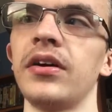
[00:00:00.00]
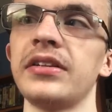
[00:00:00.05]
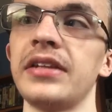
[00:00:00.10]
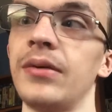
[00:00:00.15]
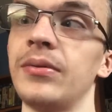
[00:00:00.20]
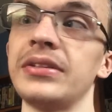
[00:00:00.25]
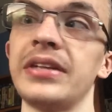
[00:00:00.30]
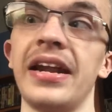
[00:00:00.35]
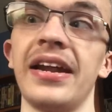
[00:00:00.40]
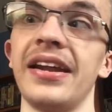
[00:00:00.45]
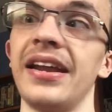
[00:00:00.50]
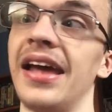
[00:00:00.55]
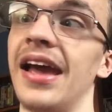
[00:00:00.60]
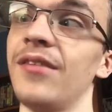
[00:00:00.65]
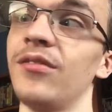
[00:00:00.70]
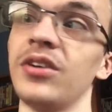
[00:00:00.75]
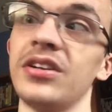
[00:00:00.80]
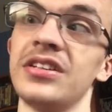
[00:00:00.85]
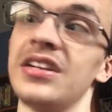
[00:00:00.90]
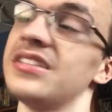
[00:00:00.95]
That one that I
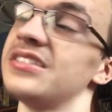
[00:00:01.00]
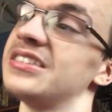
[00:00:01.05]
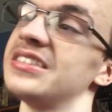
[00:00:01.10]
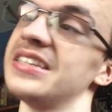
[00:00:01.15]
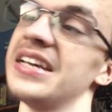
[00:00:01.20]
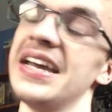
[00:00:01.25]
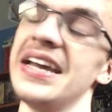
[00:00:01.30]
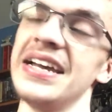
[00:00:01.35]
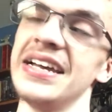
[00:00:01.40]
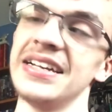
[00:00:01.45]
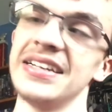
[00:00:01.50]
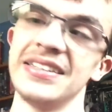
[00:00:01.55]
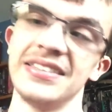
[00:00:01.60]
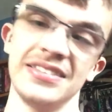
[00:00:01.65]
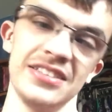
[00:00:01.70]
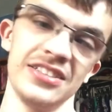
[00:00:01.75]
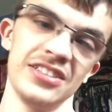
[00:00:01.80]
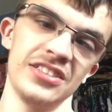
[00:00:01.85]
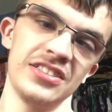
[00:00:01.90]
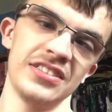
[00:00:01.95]
won this,
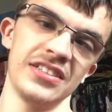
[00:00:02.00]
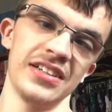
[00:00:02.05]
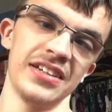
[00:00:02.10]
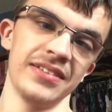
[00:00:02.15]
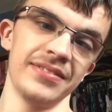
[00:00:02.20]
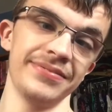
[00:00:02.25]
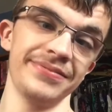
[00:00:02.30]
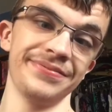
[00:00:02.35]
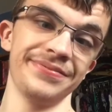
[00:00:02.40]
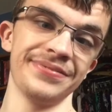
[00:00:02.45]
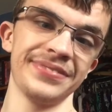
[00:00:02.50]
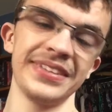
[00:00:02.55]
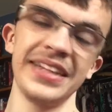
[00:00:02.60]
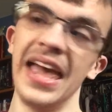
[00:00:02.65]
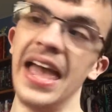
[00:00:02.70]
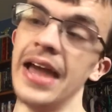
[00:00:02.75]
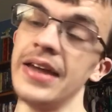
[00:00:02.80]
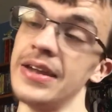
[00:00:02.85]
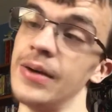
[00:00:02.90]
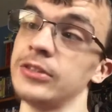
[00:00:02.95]
just, uh, mm,
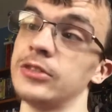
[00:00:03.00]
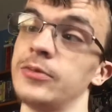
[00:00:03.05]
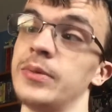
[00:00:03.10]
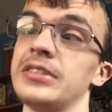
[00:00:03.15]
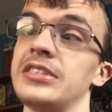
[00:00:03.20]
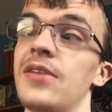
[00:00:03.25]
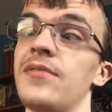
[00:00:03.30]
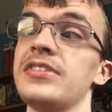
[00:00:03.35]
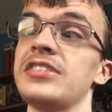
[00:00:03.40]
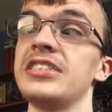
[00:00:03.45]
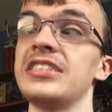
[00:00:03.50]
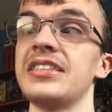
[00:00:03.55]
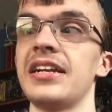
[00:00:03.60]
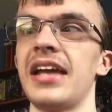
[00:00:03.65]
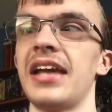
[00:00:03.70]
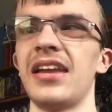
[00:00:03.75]
that must be seventeen.